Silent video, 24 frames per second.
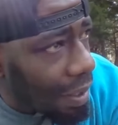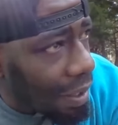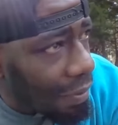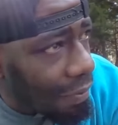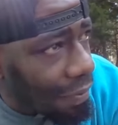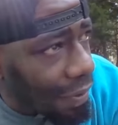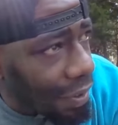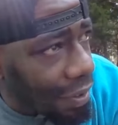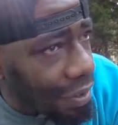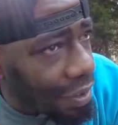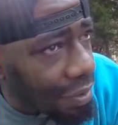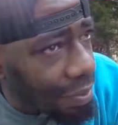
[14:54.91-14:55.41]
my
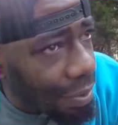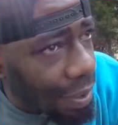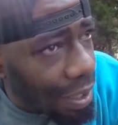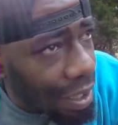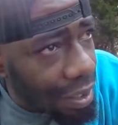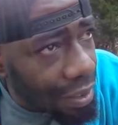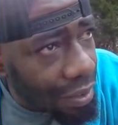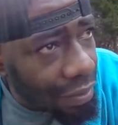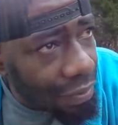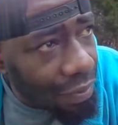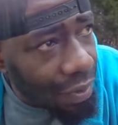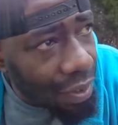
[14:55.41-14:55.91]
first
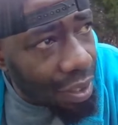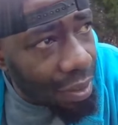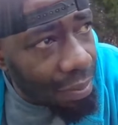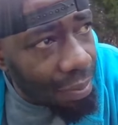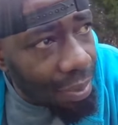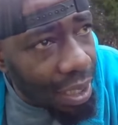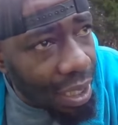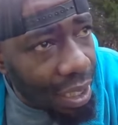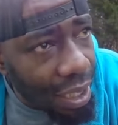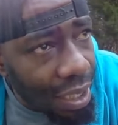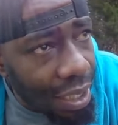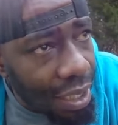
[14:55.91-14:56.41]
prayers are for
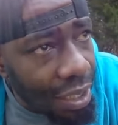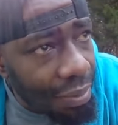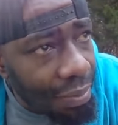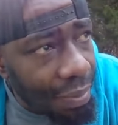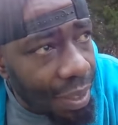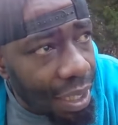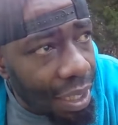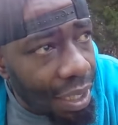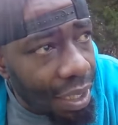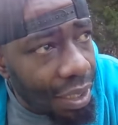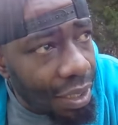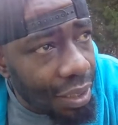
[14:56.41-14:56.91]
them kids, man,